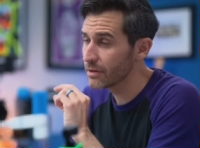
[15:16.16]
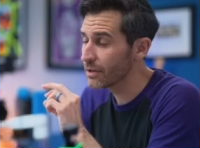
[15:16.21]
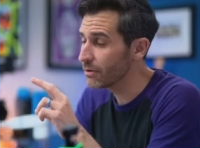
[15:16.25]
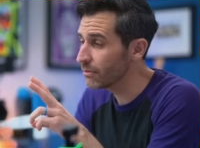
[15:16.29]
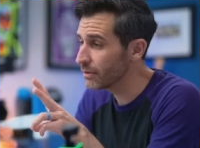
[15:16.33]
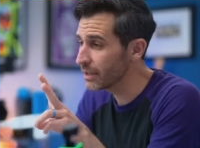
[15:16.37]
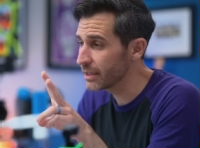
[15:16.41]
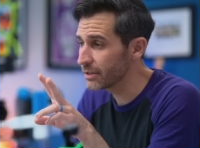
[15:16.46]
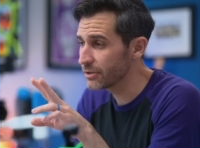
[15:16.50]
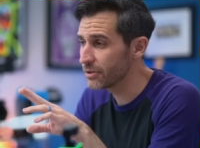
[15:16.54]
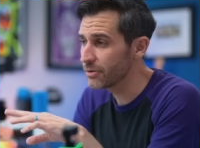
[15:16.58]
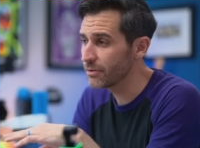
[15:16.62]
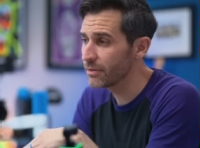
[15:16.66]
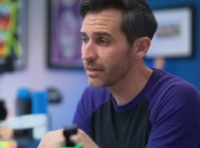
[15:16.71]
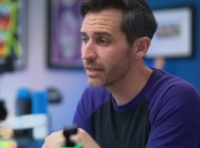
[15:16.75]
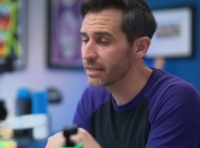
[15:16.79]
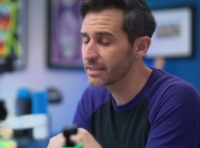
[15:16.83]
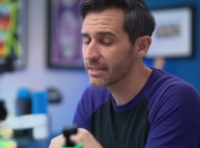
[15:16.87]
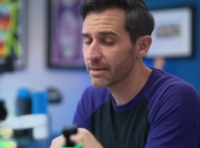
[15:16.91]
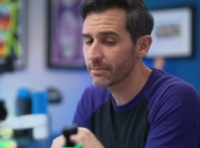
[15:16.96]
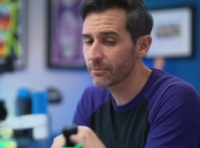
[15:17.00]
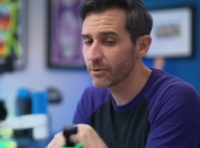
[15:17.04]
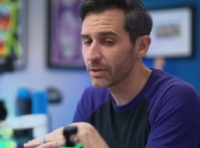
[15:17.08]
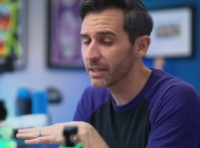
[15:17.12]
The only two
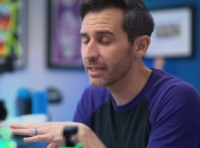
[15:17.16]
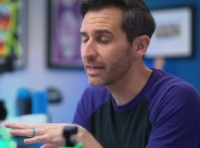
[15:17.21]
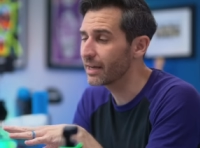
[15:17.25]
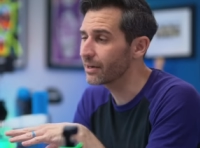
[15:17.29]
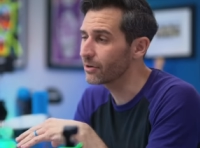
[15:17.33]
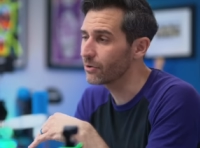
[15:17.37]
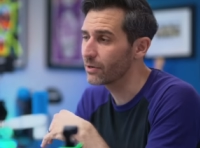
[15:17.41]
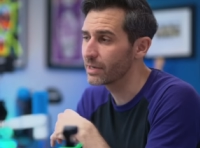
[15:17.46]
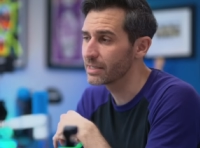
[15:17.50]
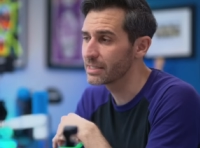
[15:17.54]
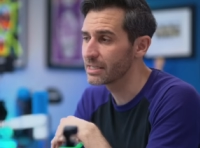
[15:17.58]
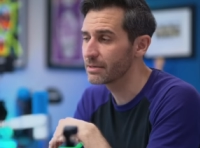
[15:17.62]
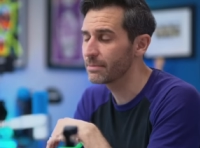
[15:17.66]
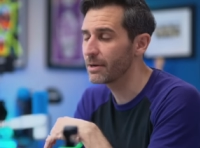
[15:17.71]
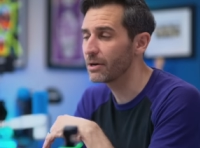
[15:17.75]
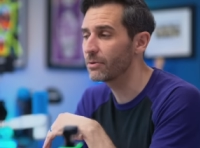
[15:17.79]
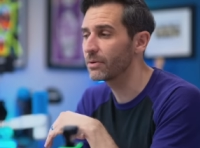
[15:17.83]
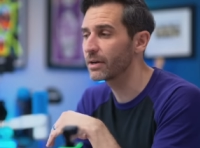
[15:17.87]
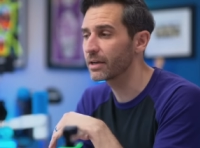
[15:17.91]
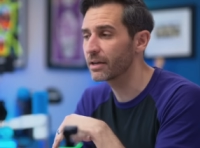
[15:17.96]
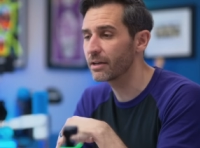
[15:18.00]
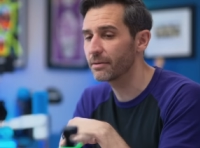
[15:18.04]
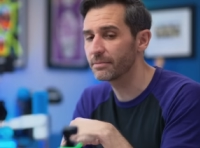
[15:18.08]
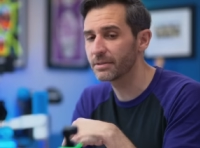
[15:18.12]
things I'm really not crazy about
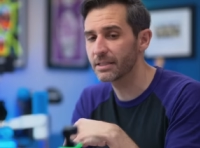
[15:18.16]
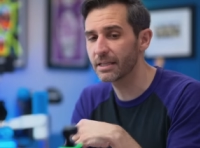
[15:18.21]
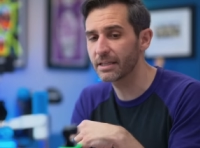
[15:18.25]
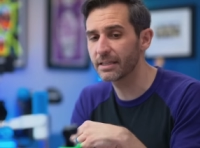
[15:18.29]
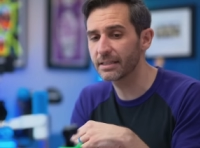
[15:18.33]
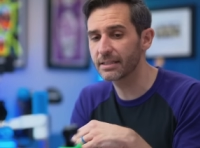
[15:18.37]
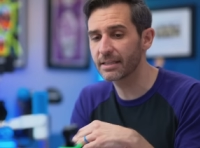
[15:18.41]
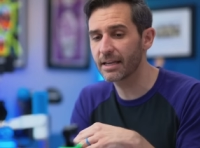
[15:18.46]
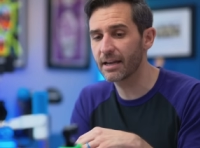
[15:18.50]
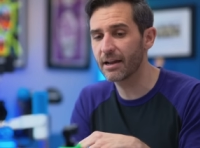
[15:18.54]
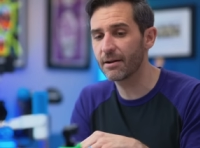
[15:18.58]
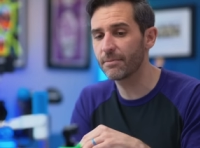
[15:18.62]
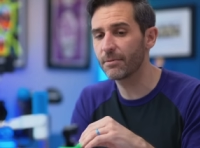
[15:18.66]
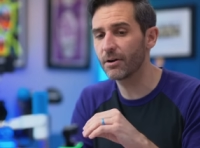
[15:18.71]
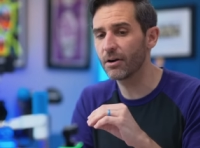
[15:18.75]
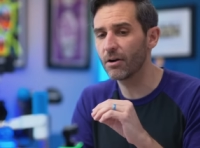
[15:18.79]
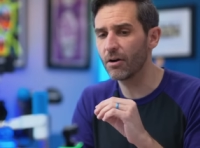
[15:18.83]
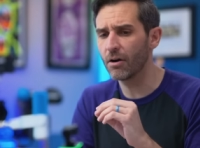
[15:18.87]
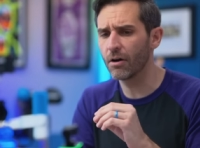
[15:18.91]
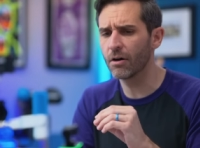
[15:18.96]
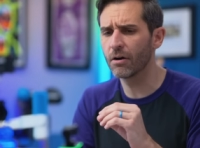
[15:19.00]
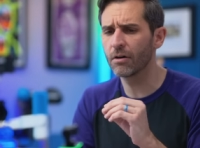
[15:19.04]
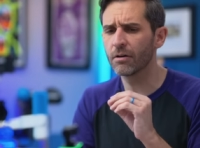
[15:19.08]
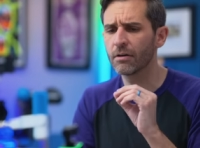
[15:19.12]
when it comes to this camera
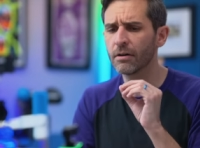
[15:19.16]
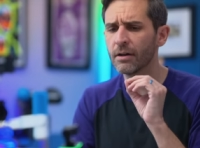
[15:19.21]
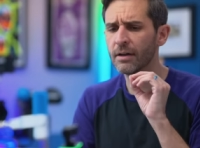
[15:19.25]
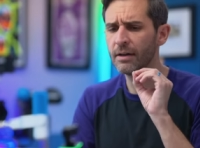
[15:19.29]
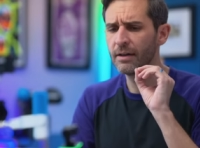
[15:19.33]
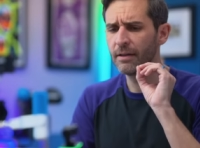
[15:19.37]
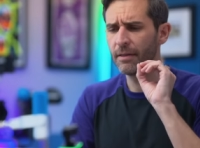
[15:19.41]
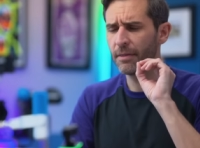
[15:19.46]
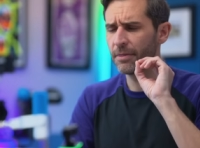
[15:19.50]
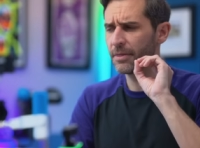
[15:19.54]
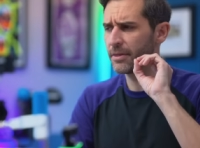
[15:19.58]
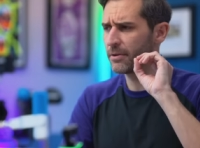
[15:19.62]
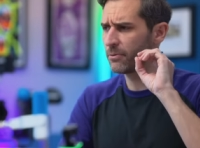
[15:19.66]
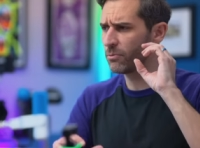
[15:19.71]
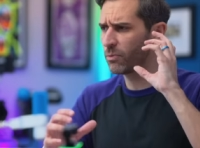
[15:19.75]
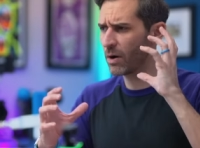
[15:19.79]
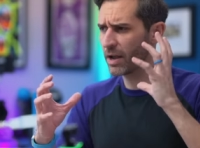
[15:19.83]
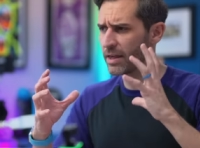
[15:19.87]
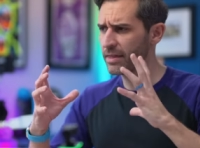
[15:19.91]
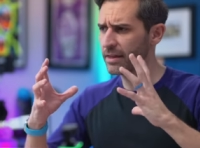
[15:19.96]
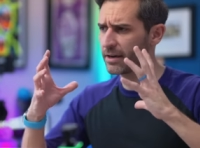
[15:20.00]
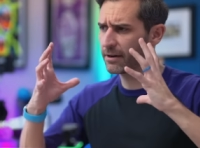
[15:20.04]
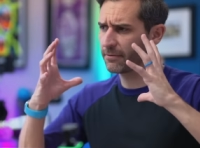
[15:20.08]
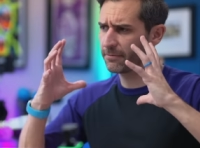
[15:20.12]
are the
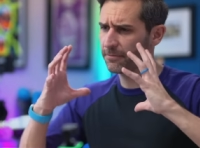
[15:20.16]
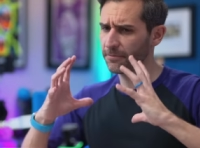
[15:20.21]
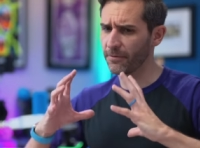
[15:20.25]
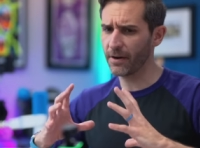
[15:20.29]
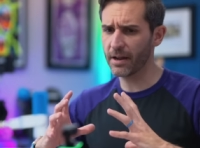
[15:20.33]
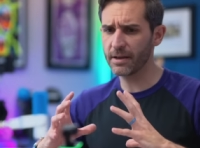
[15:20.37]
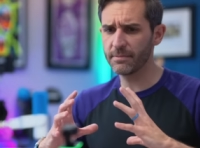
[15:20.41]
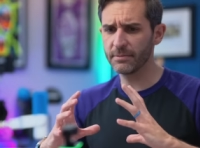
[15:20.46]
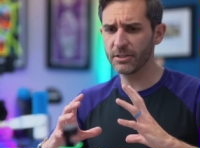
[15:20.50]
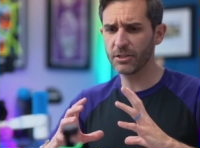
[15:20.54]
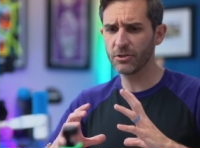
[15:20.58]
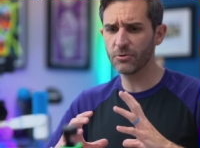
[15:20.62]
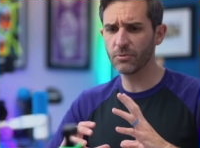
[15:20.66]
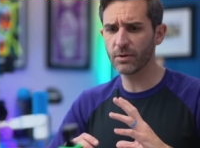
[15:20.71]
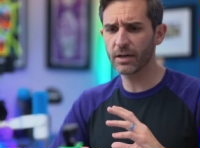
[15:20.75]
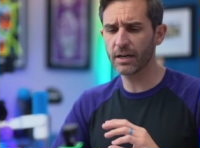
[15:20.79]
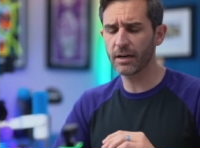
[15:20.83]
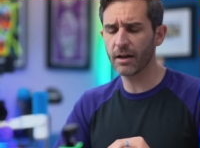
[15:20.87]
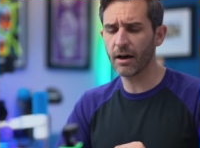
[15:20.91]
way that it frames you when it